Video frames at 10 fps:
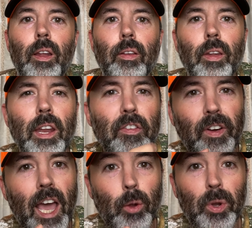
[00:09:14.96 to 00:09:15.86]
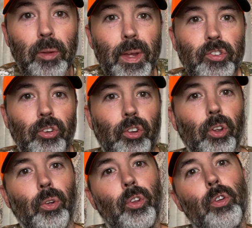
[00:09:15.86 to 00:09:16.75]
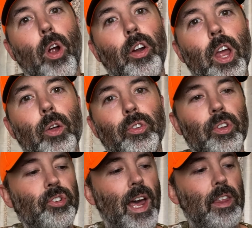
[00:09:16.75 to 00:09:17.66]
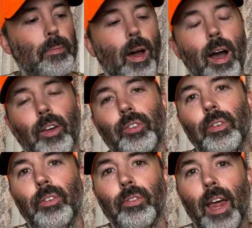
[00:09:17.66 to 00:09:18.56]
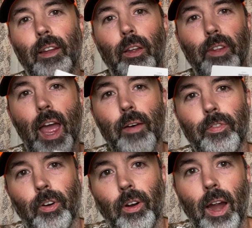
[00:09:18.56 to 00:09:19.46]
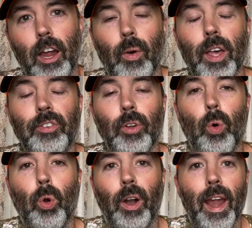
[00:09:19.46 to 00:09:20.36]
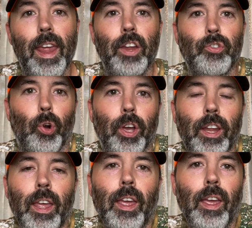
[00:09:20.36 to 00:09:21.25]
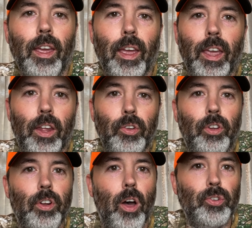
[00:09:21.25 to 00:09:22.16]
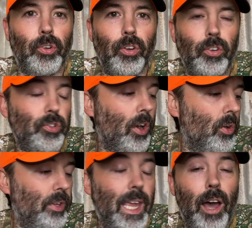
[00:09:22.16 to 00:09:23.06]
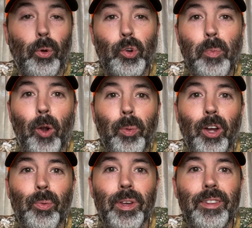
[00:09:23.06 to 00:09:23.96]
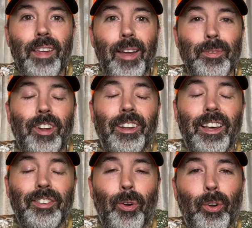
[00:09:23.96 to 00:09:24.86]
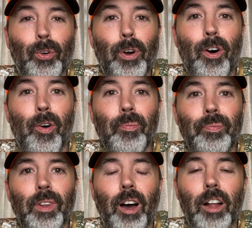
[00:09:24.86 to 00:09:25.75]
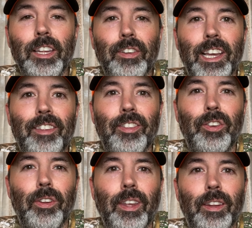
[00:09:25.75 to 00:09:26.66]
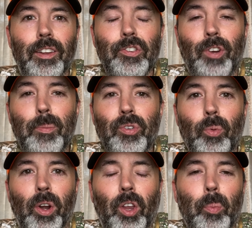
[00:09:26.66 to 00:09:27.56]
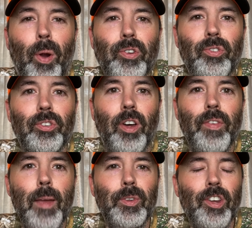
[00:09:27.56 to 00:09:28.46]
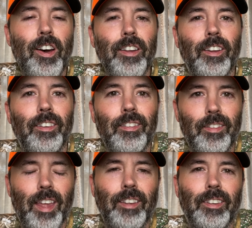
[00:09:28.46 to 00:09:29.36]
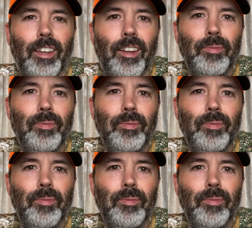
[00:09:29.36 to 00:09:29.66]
And I forgot, I wanted to mention too, QR codes on the side of the box to download the app for iOS or Android. And you can also control the outdoor smart plug with Amazon Alexa or Google Home. I'll leave a link in the description where you can purchase this off Amazon, and thanks again.